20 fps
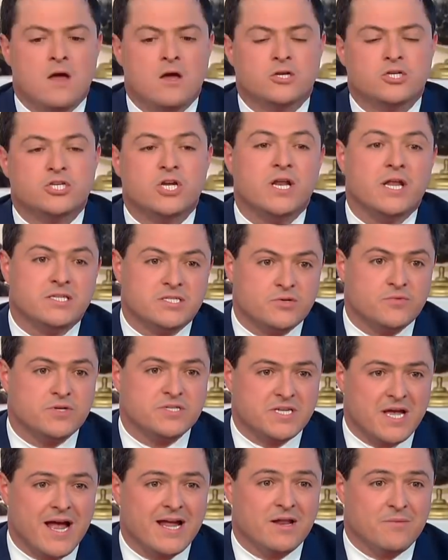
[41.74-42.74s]
She needs to
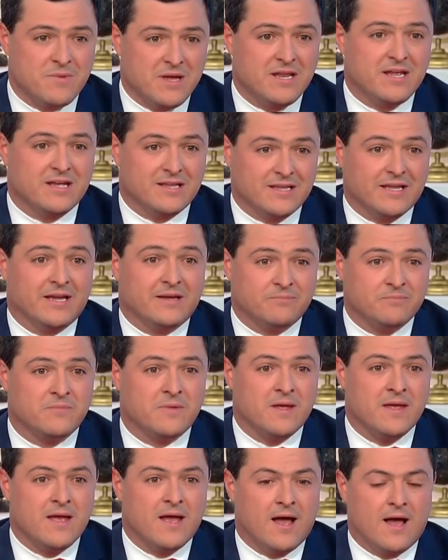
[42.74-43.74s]
resign immediately.
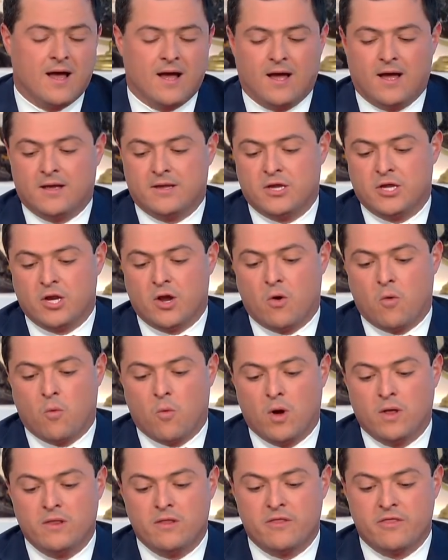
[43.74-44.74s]
You know,
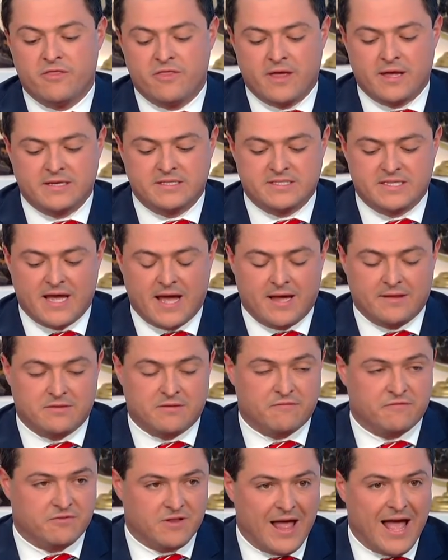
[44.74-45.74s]
one of the things
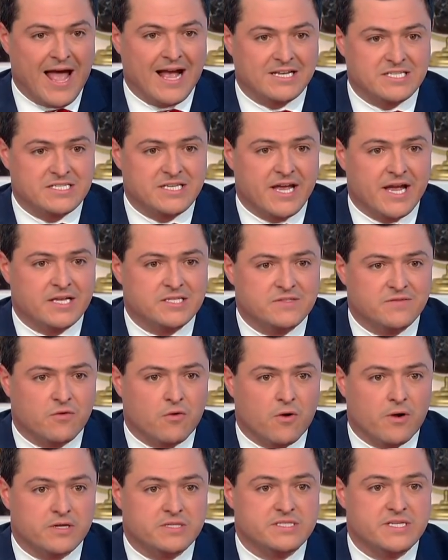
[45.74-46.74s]
that the flag stands
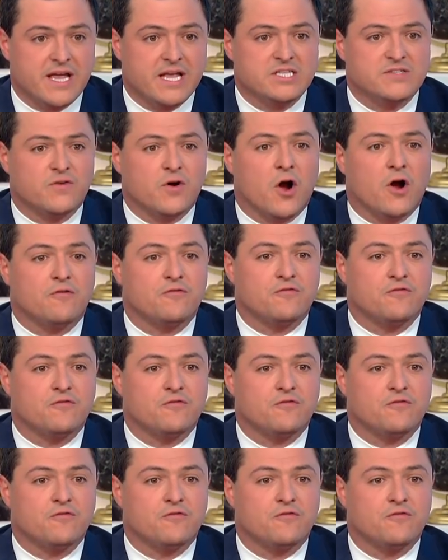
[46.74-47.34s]
for, it stands for our